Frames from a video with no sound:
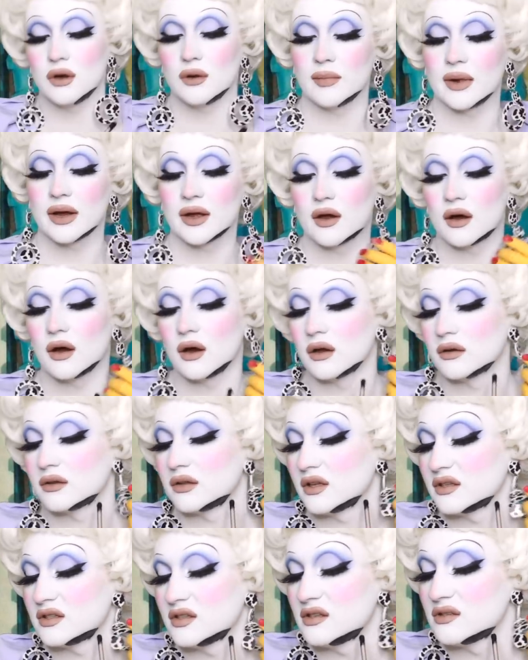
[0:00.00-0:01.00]
oh my
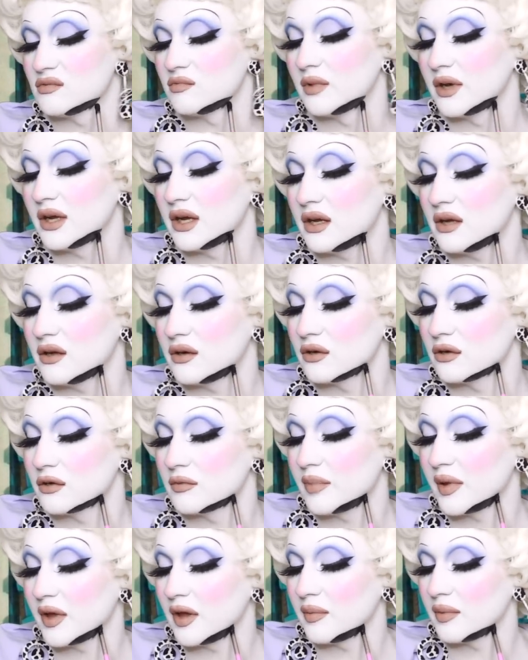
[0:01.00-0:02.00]
God. This is really
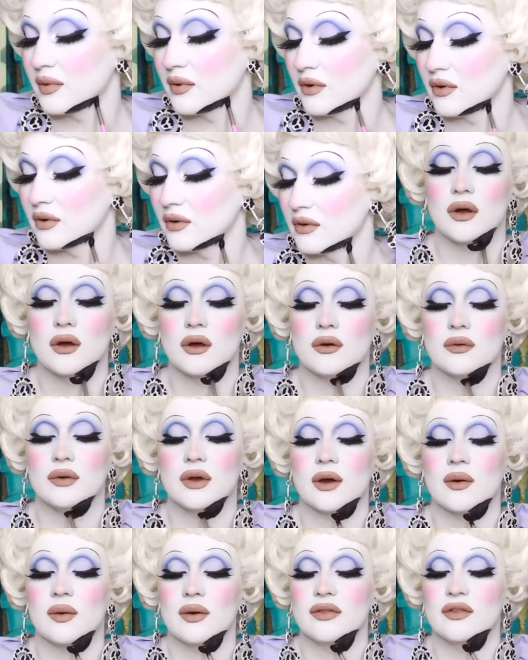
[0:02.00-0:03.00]
good, people. Oh,
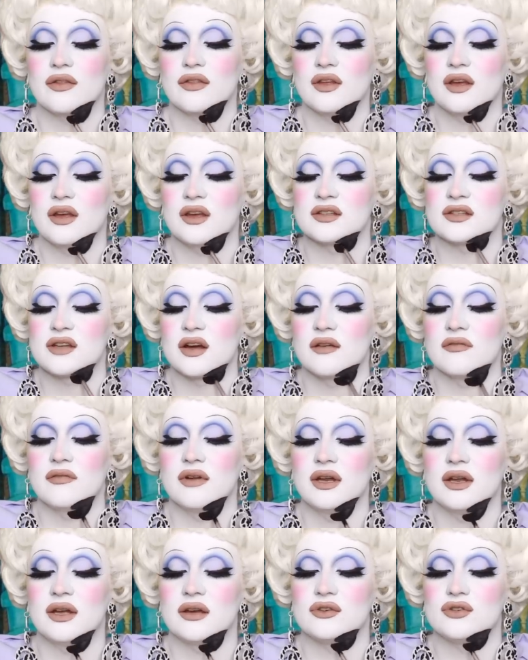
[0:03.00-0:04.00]
now, the thing is, I
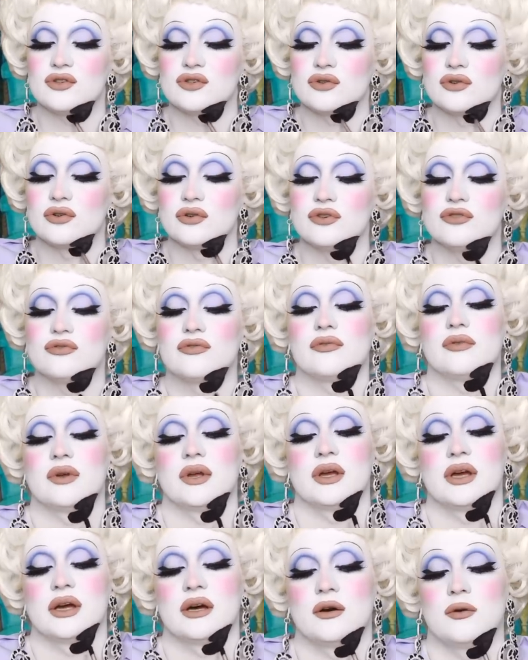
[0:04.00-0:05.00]
really enjoy
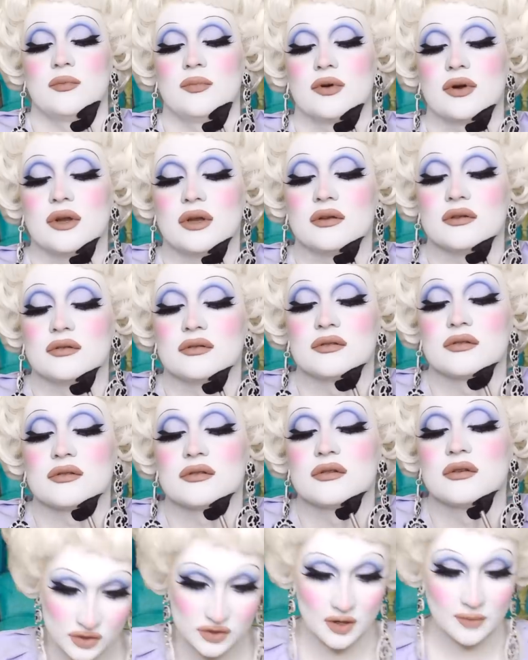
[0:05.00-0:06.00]
drawing
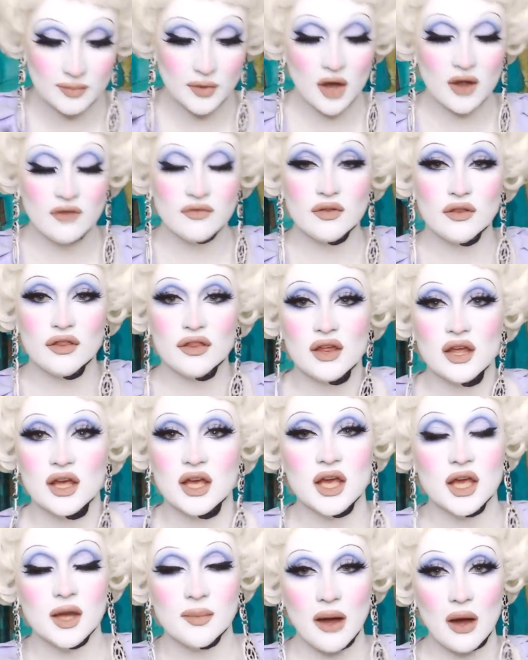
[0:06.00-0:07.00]
cowprint. So I'm not even
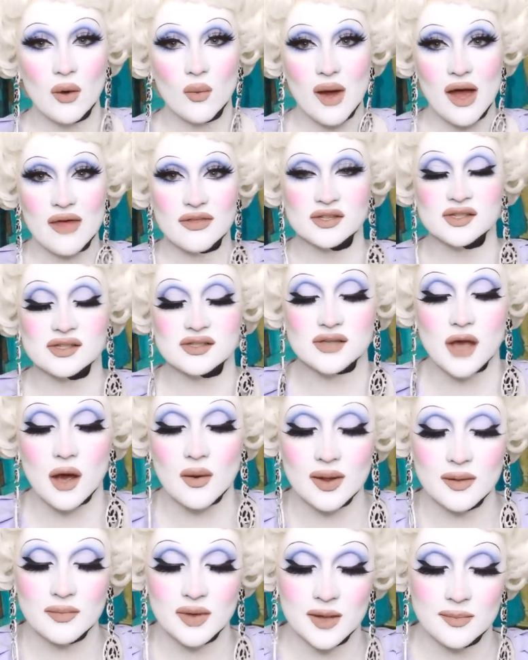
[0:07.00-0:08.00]
thinking about where this is
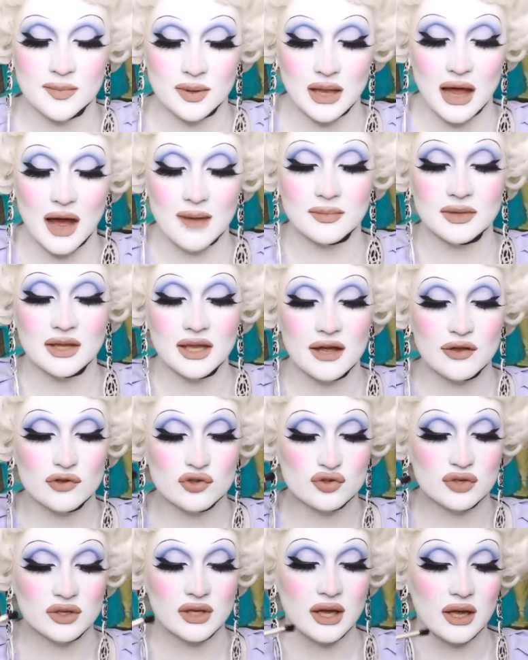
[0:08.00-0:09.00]
going, people. I'm
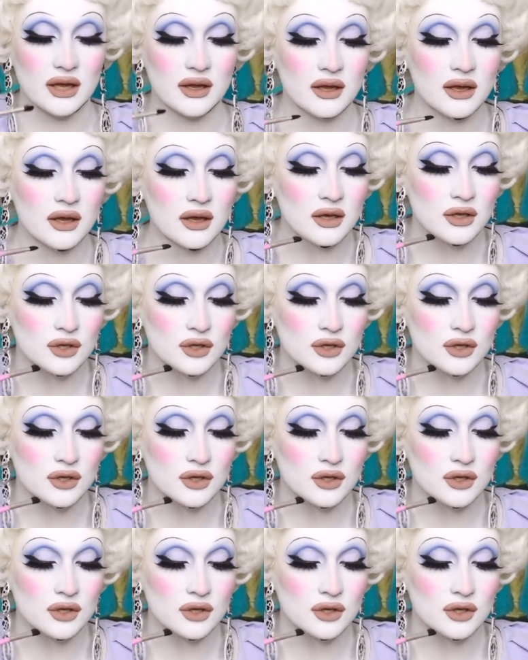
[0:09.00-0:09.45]
literally